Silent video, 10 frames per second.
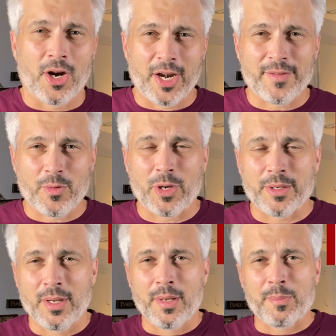All right,
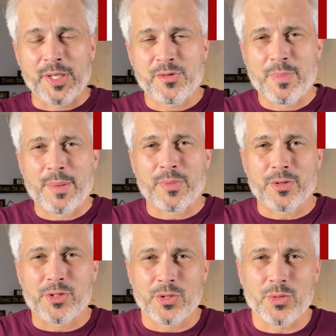everyone, please
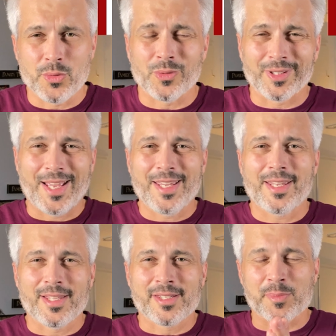remember to like
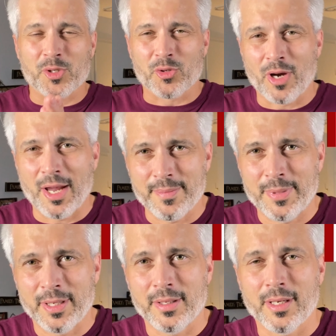and
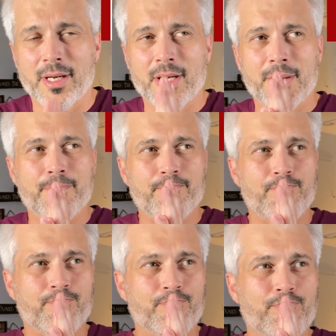subscribe
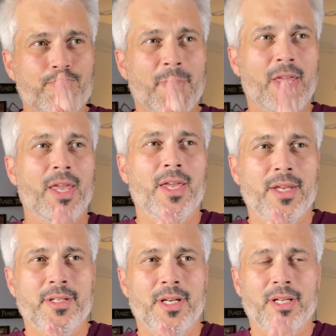
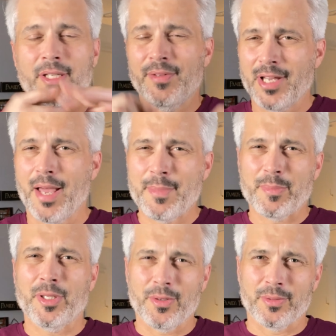and leave a comment
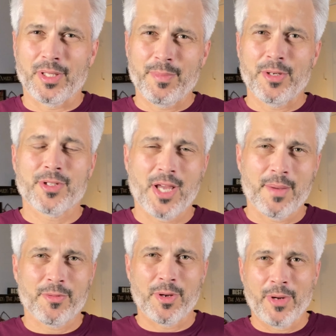below. Leave me your
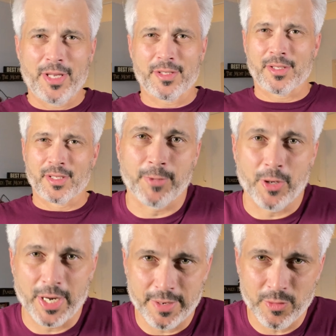top 3 races. All
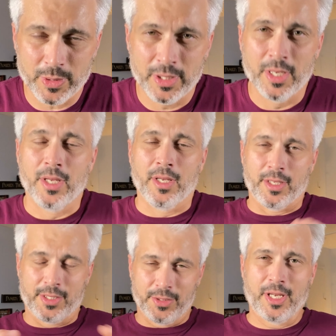right, everyone,
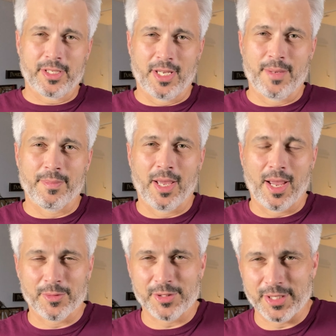until next time,
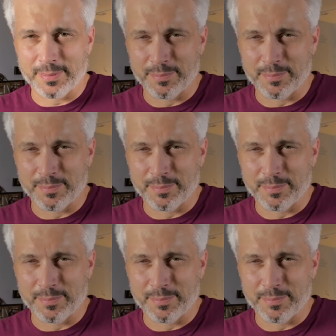I will see you.